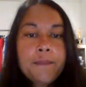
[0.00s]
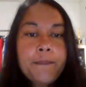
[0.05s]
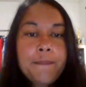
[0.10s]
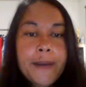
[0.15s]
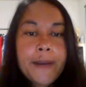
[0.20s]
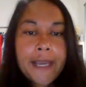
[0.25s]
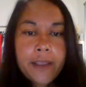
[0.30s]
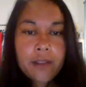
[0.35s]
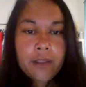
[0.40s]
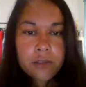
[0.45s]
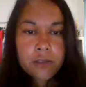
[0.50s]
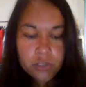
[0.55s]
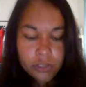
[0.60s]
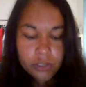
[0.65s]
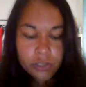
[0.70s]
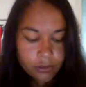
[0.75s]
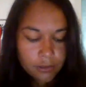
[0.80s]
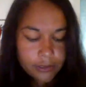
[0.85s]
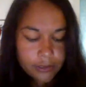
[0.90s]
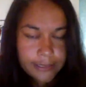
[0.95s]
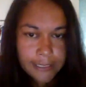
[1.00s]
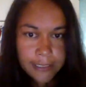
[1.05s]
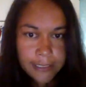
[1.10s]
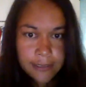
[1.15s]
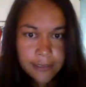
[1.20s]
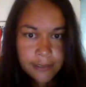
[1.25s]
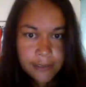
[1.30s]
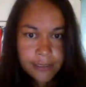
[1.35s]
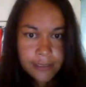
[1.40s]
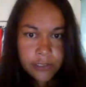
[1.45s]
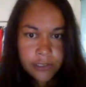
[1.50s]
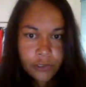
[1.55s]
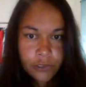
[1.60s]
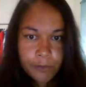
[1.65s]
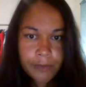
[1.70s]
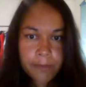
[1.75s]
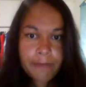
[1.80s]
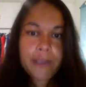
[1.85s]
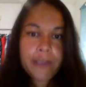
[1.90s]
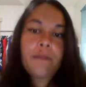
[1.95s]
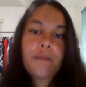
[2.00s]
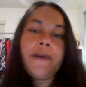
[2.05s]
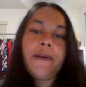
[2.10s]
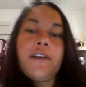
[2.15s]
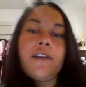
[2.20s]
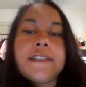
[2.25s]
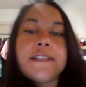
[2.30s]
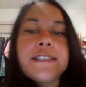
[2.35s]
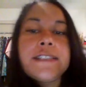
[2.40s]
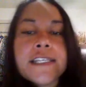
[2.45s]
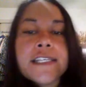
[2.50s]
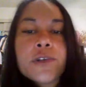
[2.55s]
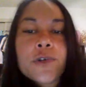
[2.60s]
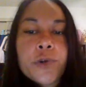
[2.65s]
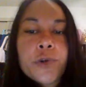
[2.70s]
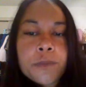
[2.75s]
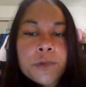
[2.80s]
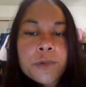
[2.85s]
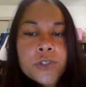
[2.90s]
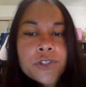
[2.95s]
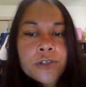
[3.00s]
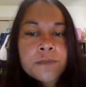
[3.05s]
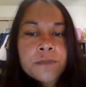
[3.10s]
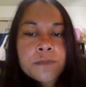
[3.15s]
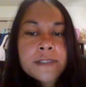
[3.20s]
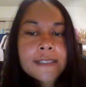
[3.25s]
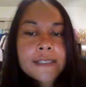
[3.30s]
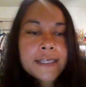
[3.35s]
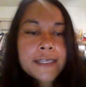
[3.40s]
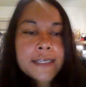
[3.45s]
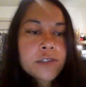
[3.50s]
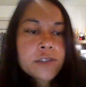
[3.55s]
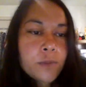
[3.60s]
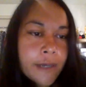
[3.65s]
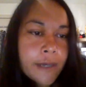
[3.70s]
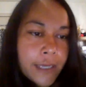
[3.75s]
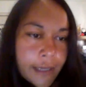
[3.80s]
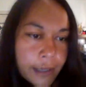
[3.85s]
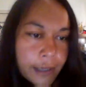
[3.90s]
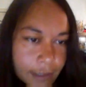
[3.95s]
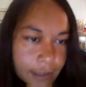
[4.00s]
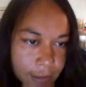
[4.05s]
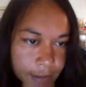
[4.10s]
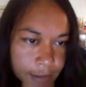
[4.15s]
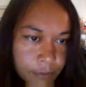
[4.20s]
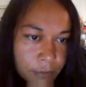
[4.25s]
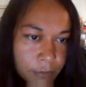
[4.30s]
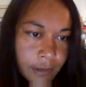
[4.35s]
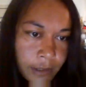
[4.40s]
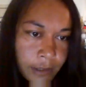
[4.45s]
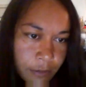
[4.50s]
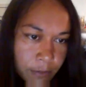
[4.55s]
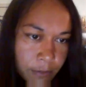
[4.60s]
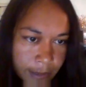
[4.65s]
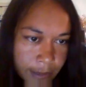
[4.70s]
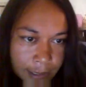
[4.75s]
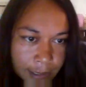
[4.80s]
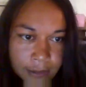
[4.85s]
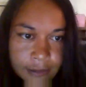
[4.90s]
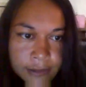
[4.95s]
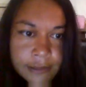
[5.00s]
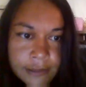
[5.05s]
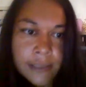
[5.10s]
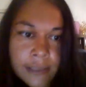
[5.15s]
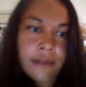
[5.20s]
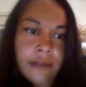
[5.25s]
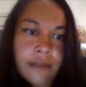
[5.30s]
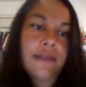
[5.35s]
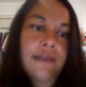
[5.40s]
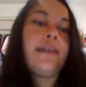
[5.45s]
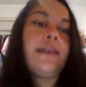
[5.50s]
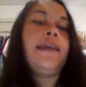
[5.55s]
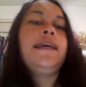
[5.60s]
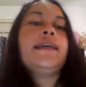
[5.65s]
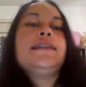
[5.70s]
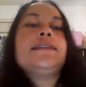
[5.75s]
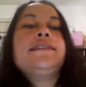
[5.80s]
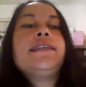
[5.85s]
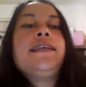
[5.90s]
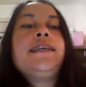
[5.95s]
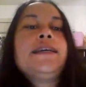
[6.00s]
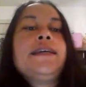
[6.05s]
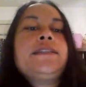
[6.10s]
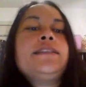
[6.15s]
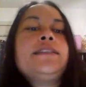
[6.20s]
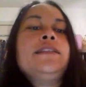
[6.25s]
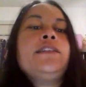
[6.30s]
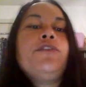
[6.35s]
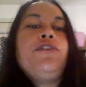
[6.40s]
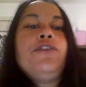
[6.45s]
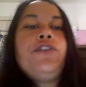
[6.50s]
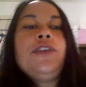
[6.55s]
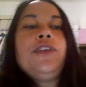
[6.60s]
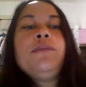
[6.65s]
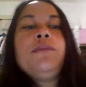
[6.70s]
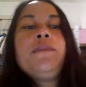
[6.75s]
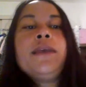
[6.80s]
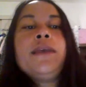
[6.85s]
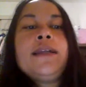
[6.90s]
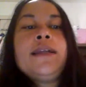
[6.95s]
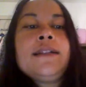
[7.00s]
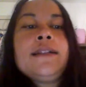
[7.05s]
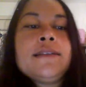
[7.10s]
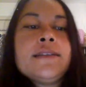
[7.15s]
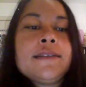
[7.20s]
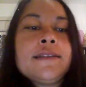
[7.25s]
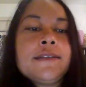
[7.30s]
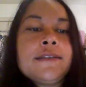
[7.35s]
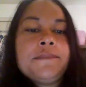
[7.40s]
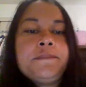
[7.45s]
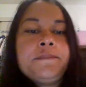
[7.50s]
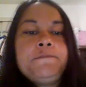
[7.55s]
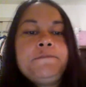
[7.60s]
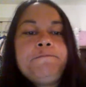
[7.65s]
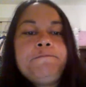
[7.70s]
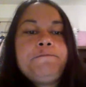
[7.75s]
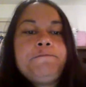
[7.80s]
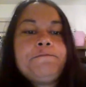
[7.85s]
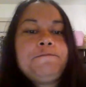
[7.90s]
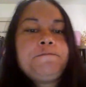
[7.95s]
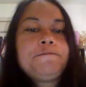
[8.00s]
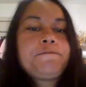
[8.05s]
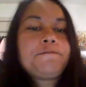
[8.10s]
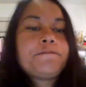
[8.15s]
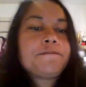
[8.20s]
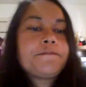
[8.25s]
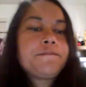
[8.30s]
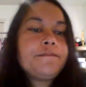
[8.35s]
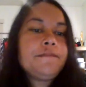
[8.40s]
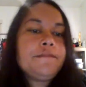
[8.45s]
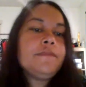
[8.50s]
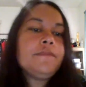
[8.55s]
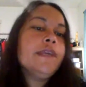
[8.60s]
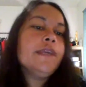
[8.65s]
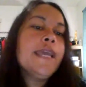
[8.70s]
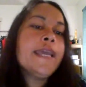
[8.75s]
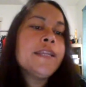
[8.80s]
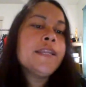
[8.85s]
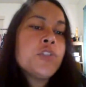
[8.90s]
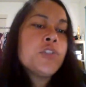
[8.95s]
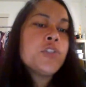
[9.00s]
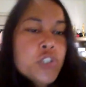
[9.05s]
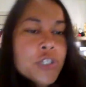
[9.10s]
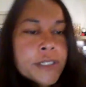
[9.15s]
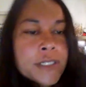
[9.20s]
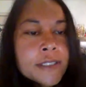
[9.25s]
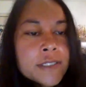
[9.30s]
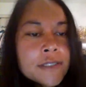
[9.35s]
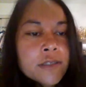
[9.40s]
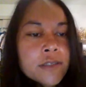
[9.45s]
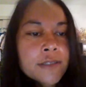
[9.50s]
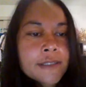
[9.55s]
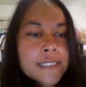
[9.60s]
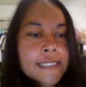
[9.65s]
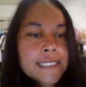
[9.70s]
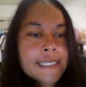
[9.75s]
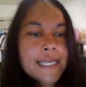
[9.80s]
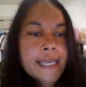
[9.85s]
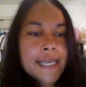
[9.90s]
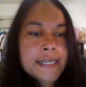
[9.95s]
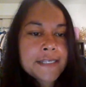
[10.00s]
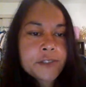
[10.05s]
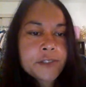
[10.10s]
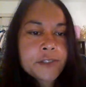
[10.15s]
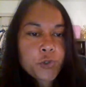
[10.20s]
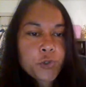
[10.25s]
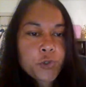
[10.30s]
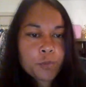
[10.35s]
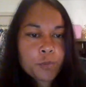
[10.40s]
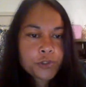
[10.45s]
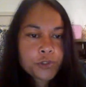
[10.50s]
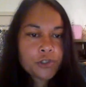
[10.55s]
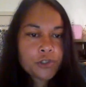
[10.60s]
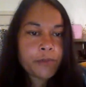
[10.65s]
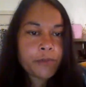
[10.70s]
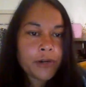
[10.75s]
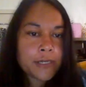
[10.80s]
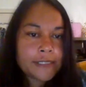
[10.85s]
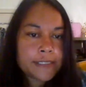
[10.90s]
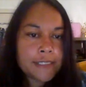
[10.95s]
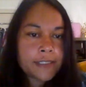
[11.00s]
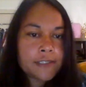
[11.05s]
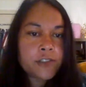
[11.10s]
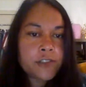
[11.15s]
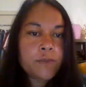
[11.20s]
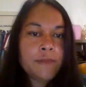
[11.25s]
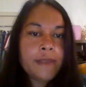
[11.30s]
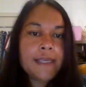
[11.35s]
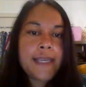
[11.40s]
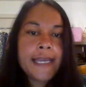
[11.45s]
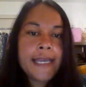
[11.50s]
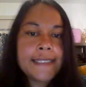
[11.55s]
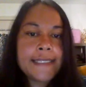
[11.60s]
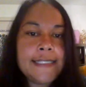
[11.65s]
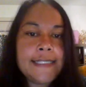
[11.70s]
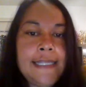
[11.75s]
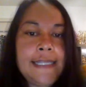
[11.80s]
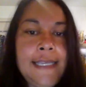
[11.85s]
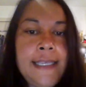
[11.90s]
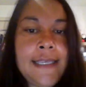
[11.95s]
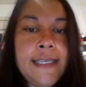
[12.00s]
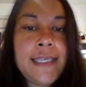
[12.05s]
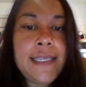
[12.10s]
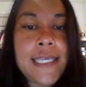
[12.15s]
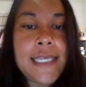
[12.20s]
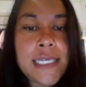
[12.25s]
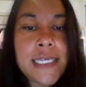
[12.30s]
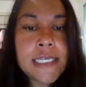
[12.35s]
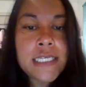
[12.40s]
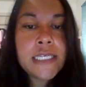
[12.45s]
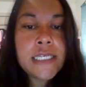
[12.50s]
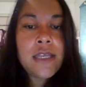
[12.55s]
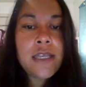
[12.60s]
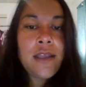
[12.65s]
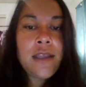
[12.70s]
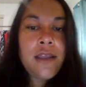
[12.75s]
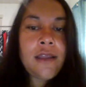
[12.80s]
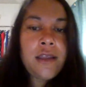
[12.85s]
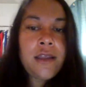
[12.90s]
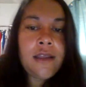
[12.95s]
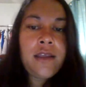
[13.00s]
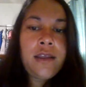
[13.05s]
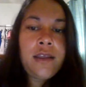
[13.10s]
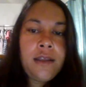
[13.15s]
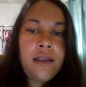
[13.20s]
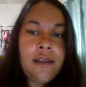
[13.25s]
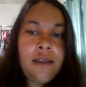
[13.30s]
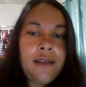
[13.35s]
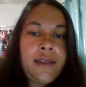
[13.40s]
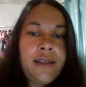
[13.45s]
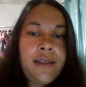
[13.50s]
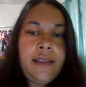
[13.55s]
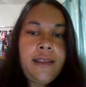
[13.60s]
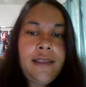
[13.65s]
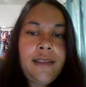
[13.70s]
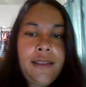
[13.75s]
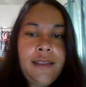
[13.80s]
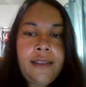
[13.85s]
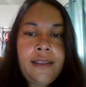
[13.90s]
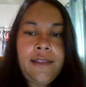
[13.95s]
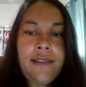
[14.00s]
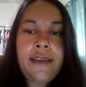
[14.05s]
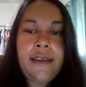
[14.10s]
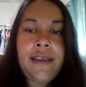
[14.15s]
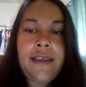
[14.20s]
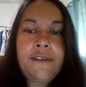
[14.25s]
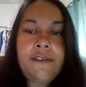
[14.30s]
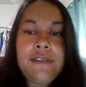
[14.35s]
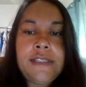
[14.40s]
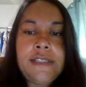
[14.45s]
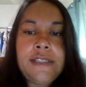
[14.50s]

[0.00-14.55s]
biological sex is determined by a pair of sex chromosomes, XY in males and XX in females. And genes on the X chromosome are said to be X-linked. And they have